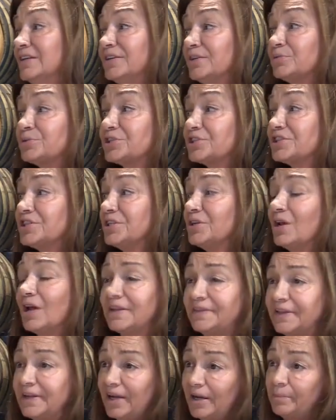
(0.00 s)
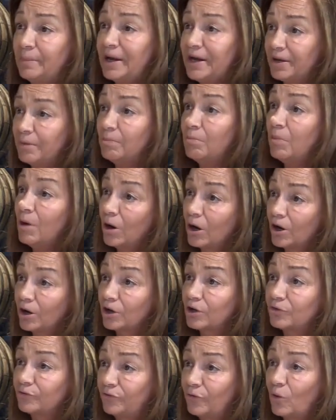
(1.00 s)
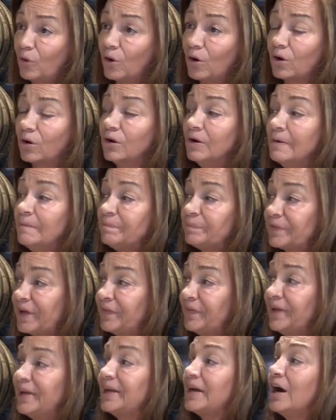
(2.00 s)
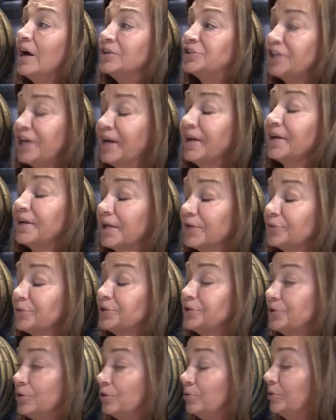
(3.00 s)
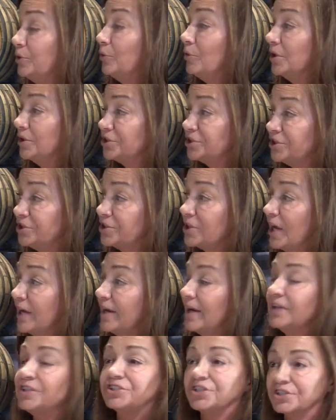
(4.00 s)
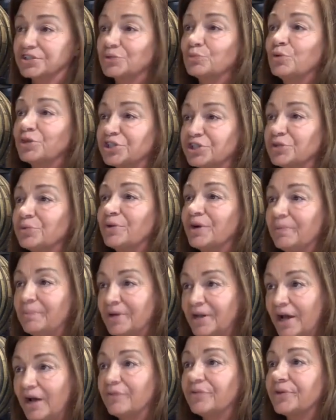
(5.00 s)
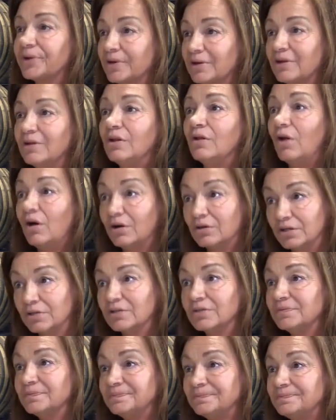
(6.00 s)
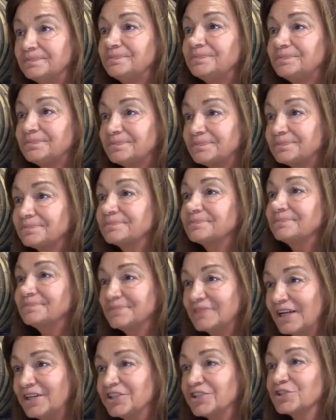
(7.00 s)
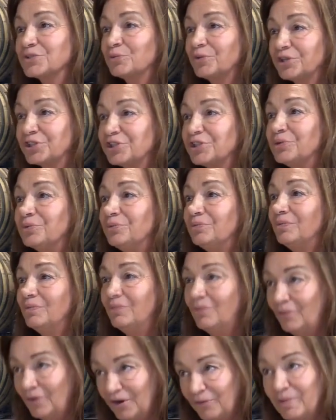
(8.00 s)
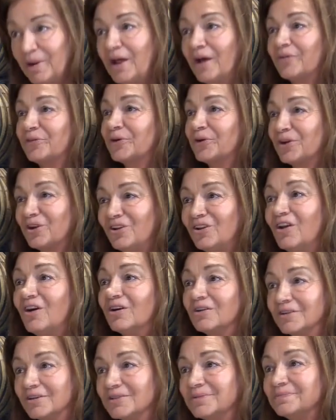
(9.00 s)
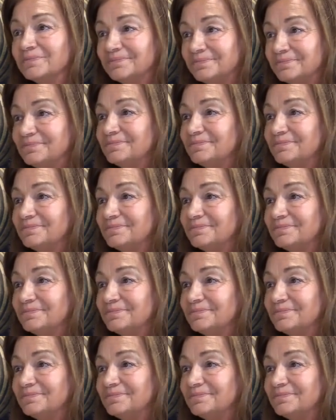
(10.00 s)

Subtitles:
There was still, I think I made a mark for, I think Janet Guthrie told me once, she's like, I just wish you would have been out there a little longer. Yeah. I just wish you would have been out there a little longer.